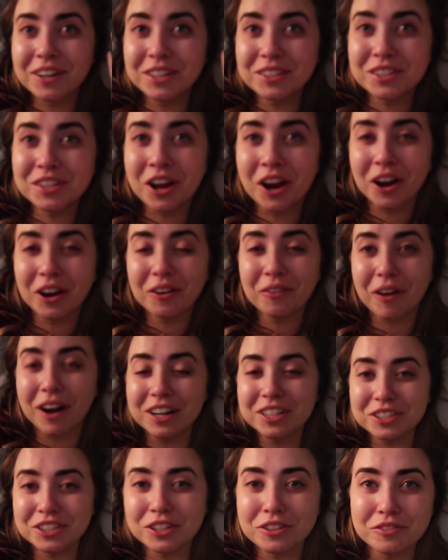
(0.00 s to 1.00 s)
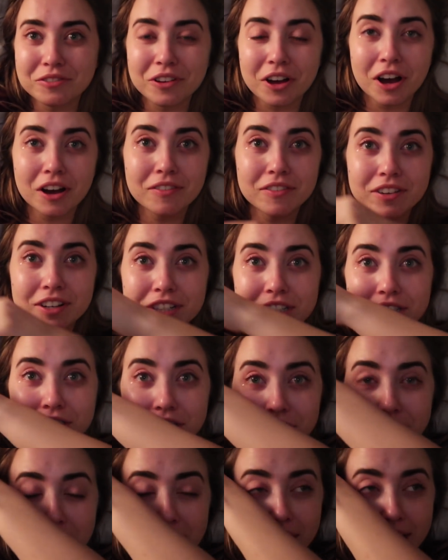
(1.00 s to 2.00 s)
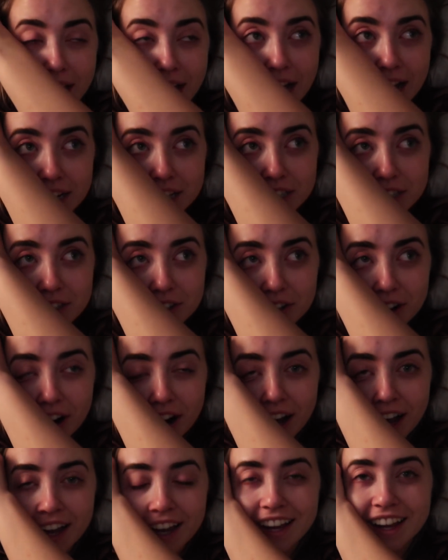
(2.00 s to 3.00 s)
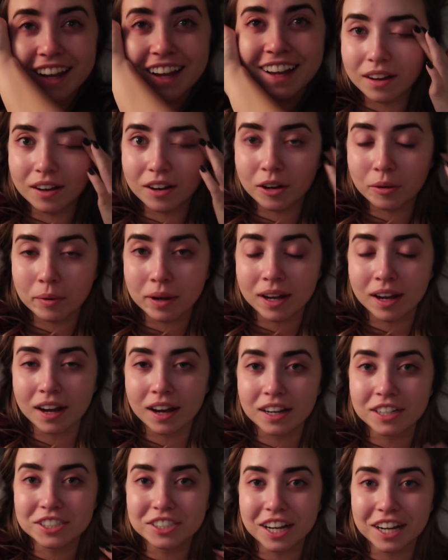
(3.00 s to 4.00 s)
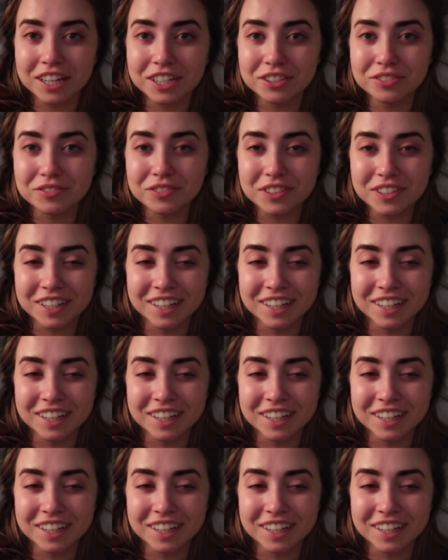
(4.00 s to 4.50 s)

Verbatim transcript: when you start watching your vlog footage and you're like actually crying. Oh my gosh, I just...